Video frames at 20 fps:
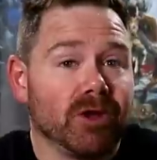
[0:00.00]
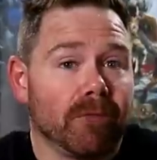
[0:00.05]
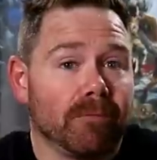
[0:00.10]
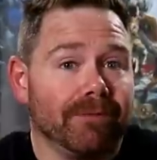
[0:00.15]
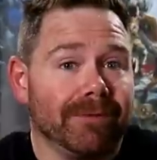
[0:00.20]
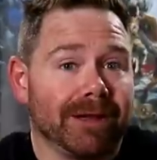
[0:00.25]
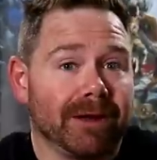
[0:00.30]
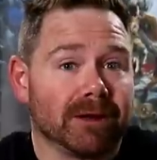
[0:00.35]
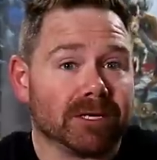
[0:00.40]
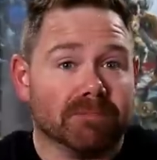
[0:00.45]
your
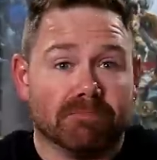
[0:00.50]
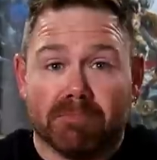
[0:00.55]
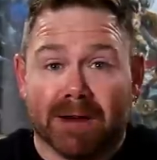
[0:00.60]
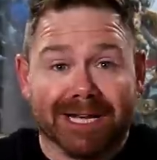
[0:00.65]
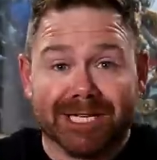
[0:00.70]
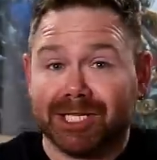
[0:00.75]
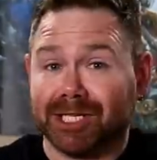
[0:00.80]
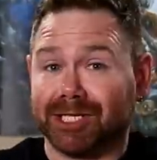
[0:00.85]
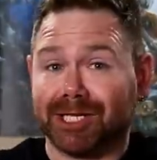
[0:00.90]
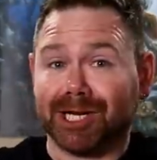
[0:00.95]
players
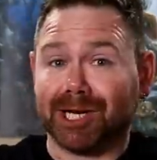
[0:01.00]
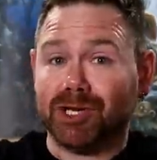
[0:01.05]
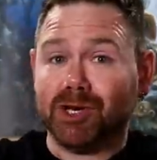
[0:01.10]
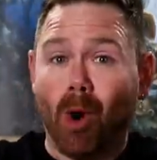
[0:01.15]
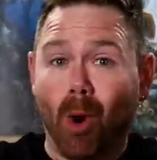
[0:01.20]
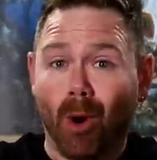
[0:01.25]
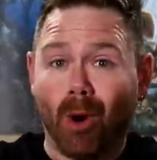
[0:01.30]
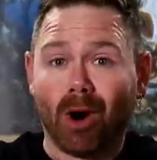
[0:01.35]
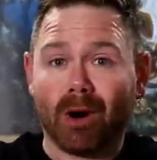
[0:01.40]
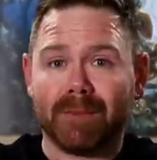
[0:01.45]
might just
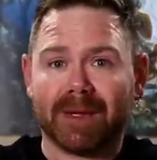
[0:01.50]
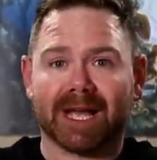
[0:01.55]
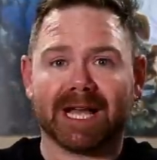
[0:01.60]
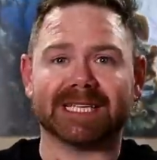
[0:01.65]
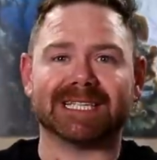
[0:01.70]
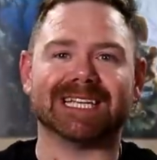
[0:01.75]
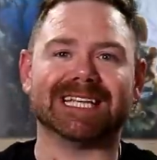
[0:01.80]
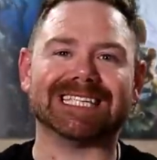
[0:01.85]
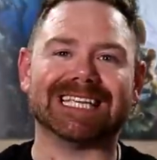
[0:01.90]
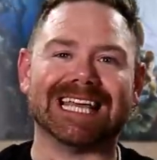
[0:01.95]
ignore
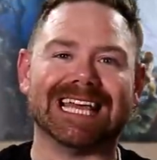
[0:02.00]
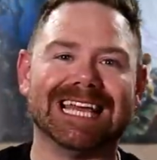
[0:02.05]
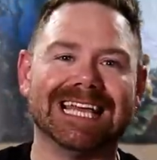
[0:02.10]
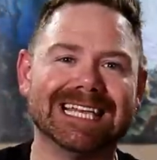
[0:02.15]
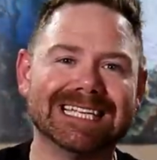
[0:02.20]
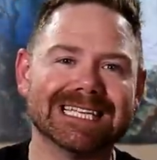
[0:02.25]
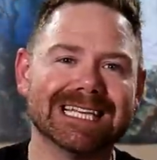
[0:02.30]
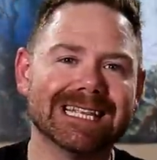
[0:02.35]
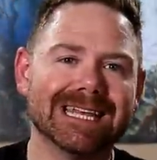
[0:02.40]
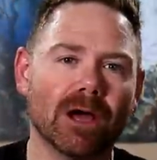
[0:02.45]
because it is
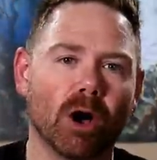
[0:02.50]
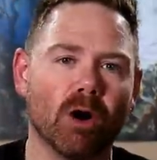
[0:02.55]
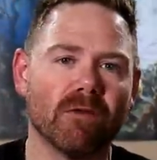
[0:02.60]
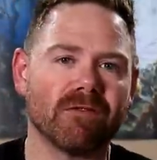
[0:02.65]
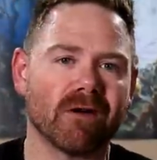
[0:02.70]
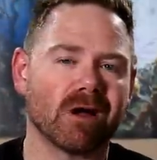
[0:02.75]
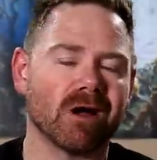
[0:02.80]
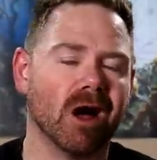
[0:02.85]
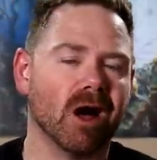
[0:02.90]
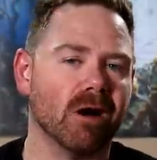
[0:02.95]
easily
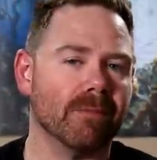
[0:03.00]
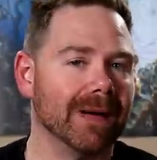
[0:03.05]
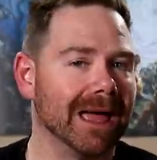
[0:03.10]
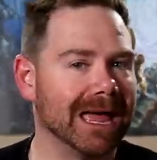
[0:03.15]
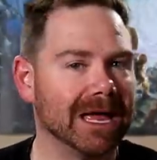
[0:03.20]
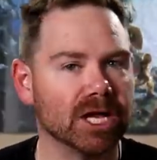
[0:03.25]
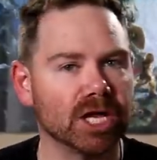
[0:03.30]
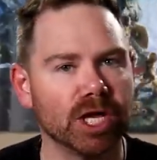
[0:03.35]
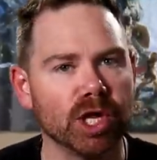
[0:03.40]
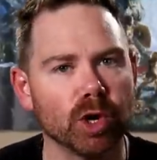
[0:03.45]
overcome
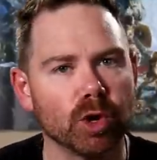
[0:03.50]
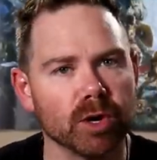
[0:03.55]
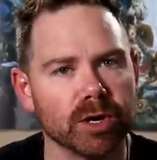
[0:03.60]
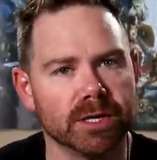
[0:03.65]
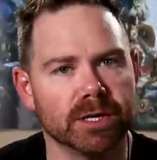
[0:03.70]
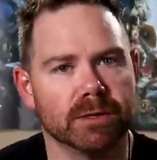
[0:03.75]
and cured.